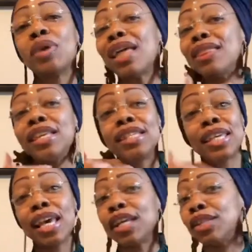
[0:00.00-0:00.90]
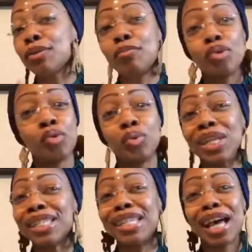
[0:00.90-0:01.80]
And this Cancer moon
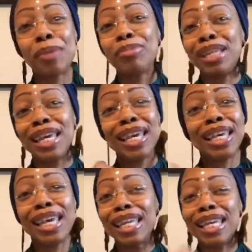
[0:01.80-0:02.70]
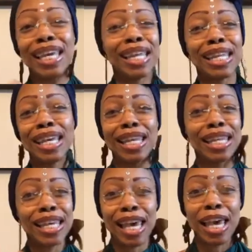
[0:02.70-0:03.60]
is not playing any
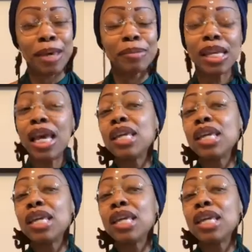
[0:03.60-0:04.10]
games.